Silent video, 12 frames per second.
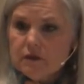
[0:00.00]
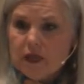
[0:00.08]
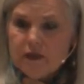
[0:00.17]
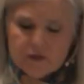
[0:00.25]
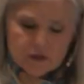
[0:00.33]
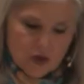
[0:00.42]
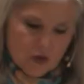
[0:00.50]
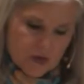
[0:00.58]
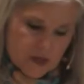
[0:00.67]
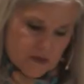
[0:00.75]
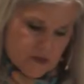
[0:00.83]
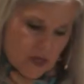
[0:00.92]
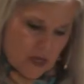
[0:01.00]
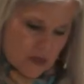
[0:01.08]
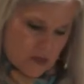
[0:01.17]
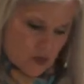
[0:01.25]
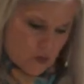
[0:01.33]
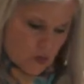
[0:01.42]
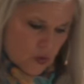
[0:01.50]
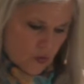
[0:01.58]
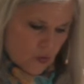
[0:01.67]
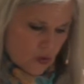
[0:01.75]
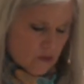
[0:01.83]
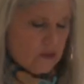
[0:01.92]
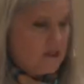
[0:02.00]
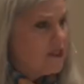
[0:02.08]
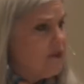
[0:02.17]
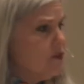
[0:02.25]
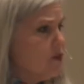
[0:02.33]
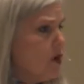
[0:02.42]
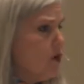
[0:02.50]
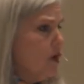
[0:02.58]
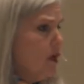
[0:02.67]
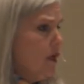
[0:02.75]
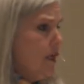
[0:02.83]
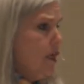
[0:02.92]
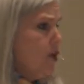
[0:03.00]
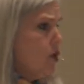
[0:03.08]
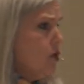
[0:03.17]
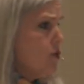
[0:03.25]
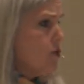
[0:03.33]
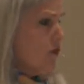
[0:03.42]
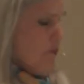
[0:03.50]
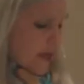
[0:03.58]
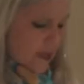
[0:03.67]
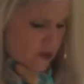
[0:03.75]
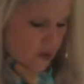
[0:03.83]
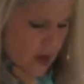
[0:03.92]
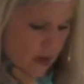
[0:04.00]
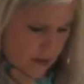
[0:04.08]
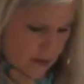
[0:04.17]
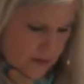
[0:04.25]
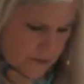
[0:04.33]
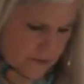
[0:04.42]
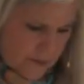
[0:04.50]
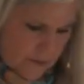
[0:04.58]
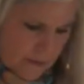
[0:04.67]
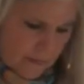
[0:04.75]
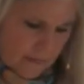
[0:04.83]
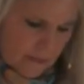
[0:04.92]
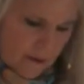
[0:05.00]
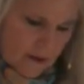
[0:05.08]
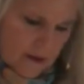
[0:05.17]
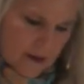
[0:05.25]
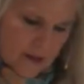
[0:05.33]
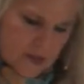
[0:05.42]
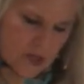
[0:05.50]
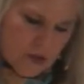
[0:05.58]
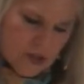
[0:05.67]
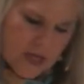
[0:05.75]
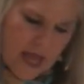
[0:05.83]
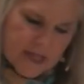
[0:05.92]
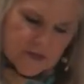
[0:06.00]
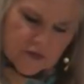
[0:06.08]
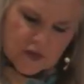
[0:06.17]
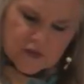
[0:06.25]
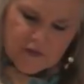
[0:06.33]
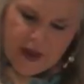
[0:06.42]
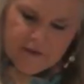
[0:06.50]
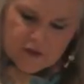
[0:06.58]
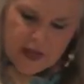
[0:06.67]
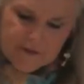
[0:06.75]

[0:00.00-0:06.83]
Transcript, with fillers: even though his sons were worthless, even though he accused her of being drunk. So she asked for his favor, and